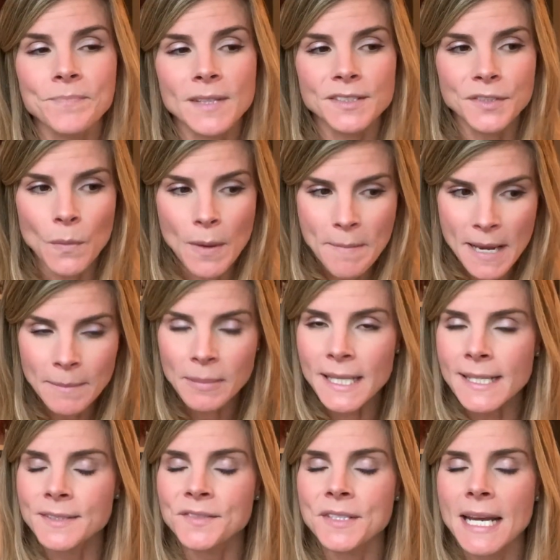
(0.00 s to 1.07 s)
So we made
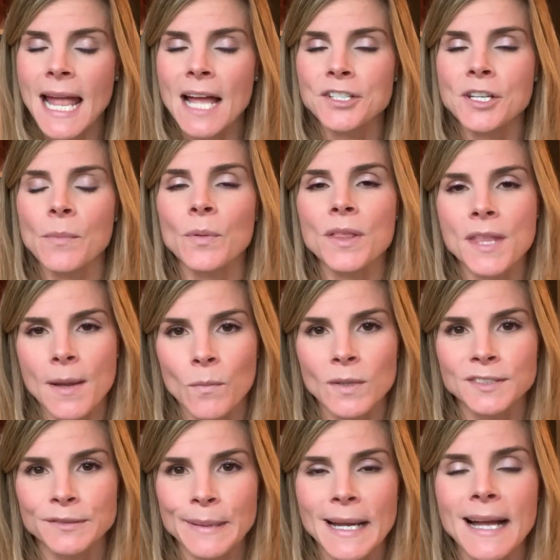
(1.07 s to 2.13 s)
plans to catch up with him
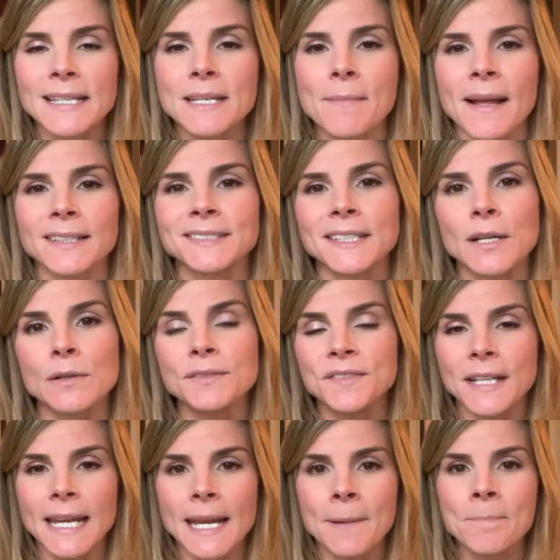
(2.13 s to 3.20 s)
once we got to Mexico
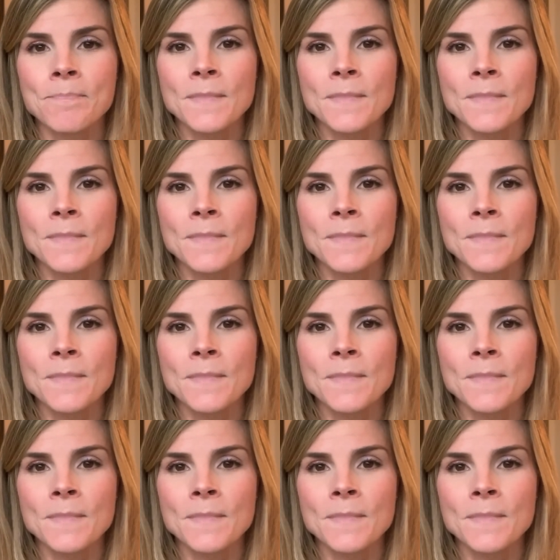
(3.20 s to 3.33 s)
City.